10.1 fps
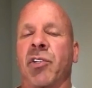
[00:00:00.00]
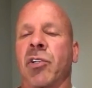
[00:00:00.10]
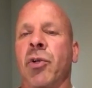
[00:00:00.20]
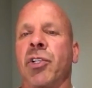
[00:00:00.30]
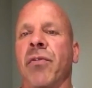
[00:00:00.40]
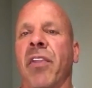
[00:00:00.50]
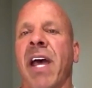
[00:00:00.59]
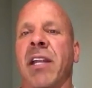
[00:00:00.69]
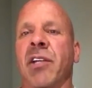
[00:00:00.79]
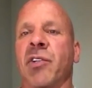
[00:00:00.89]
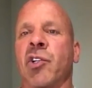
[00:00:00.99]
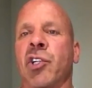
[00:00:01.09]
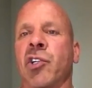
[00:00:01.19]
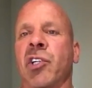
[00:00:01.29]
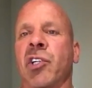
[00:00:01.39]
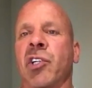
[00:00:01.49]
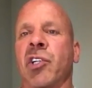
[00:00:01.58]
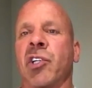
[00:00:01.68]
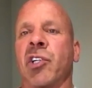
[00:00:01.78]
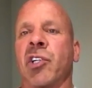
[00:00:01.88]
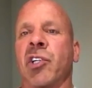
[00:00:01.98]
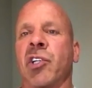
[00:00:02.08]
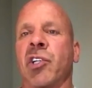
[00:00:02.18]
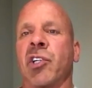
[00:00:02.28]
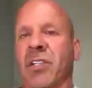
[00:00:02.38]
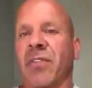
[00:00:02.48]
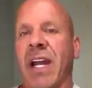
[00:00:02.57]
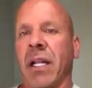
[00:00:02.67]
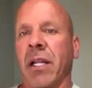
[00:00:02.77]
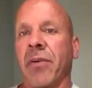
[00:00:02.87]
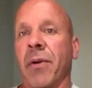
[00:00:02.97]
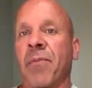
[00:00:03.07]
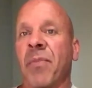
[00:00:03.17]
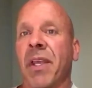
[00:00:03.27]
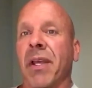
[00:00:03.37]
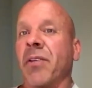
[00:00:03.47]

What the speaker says: But the solution for that isn't just to cut carbs. That doesn't fix fatty liver.